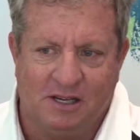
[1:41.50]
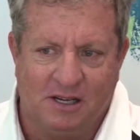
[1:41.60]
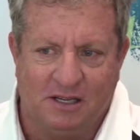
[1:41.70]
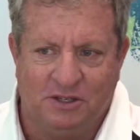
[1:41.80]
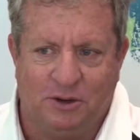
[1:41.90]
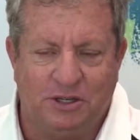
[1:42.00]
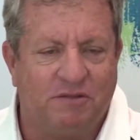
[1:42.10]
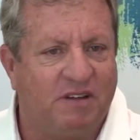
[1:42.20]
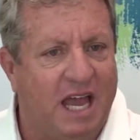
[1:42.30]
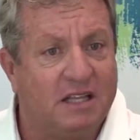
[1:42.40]
In charge
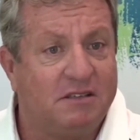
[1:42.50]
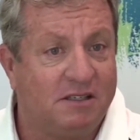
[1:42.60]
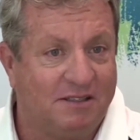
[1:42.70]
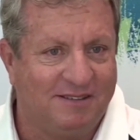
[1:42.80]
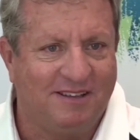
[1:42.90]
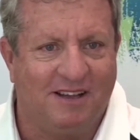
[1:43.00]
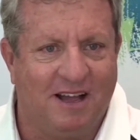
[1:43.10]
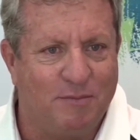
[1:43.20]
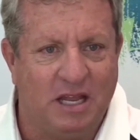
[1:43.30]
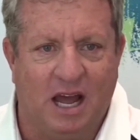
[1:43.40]
of vans.
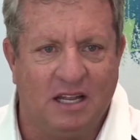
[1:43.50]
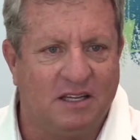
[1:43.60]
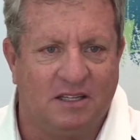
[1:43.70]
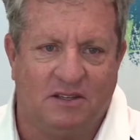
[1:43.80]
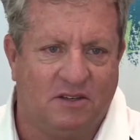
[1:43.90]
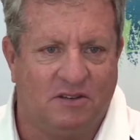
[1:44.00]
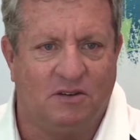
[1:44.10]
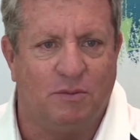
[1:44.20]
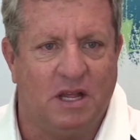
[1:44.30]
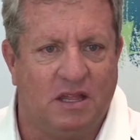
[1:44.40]
I mean, I did
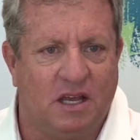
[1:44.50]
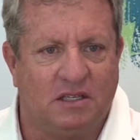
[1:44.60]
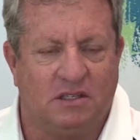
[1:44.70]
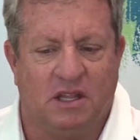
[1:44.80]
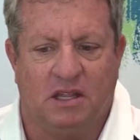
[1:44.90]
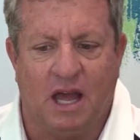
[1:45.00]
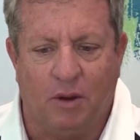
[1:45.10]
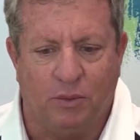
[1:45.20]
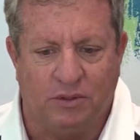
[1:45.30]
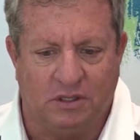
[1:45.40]
so many things, and
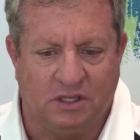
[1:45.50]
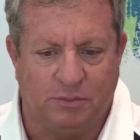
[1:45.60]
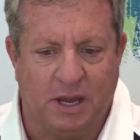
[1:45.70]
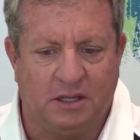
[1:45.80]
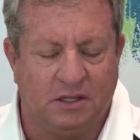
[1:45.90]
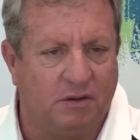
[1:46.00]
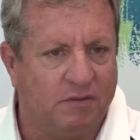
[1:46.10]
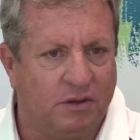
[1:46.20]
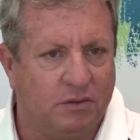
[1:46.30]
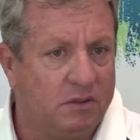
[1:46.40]
that was expected
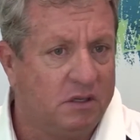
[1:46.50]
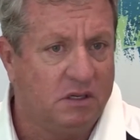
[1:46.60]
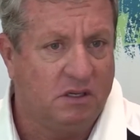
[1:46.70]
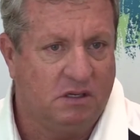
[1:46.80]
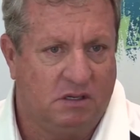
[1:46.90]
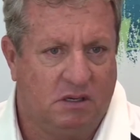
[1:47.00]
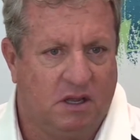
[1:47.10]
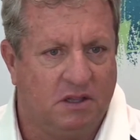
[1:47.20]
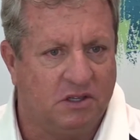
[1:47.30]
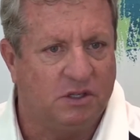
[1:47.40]
of you
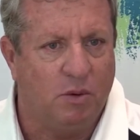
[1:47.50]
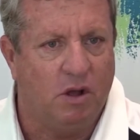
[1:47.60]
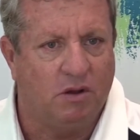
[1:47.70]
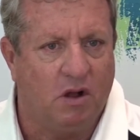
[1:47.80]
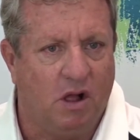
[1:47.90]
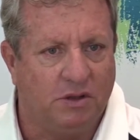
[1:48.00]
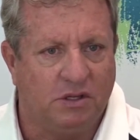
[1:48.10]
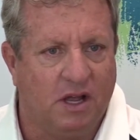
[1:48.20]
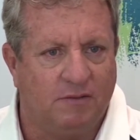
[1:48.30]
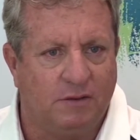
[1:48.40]
at the smaller
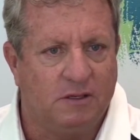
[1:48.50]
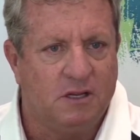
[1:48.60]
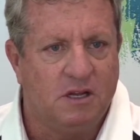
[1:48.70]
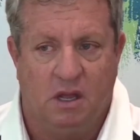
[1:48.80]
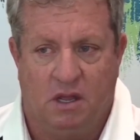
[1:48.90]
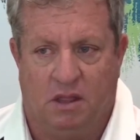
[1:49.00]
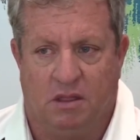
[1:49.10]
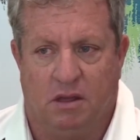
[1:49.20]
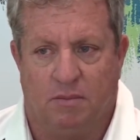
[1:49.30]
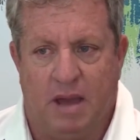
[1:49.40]
college level.
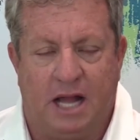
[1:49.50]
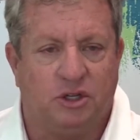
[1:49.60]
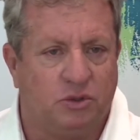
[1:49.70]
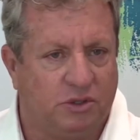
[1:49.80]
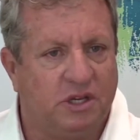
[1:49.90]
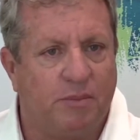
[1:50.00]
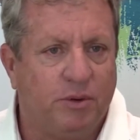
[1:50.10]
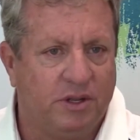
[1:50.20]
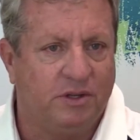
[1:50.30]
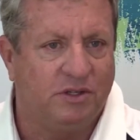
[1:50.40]
The matches were
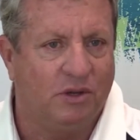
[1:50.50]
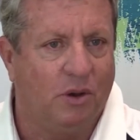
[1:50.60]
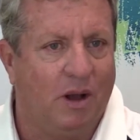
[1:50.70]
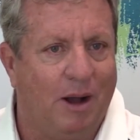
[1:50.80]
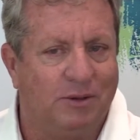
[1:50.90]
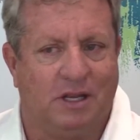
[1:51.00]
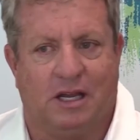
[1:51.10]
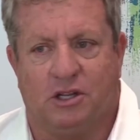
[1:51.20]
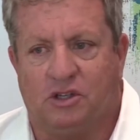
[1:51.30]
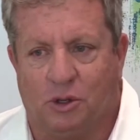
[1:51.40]
separate, so I was
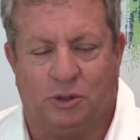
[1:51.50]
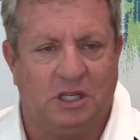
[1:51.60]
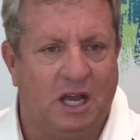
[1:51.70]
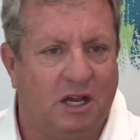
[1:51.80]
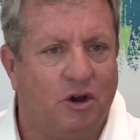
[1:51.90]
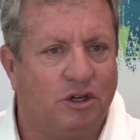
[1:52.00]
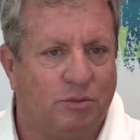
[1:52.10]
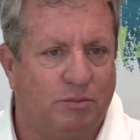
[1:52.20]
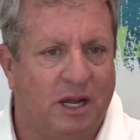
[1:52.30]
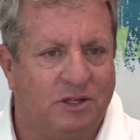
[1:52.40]
like an associate head
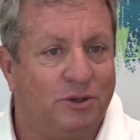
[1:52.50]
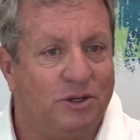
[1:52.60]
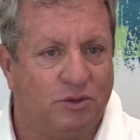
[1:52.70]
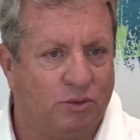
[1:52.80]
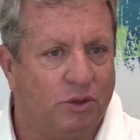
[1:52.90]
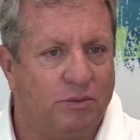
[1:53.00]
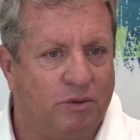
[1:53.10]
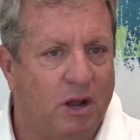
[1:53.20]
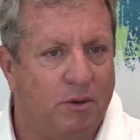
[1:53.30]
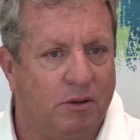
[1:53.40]
coach, but my duties were really
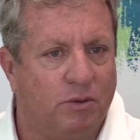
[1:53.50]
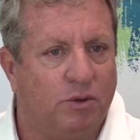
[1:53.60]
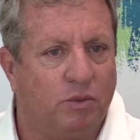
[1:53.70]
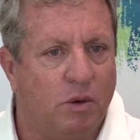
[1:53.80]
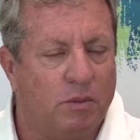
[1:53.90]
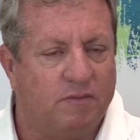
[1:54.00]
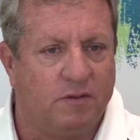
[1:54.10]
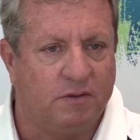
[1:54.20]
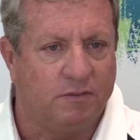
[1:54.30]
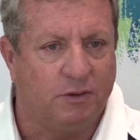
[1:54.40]
primarily with a woman
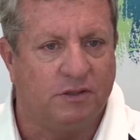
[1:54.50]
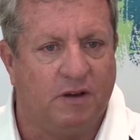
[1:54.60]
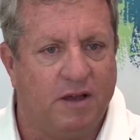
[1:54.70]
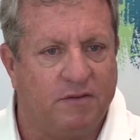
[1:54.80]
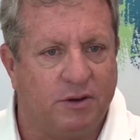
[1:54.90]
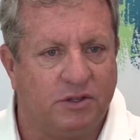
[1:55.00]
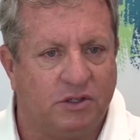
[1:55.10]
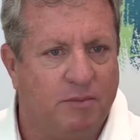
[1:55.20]
for the first 5 years.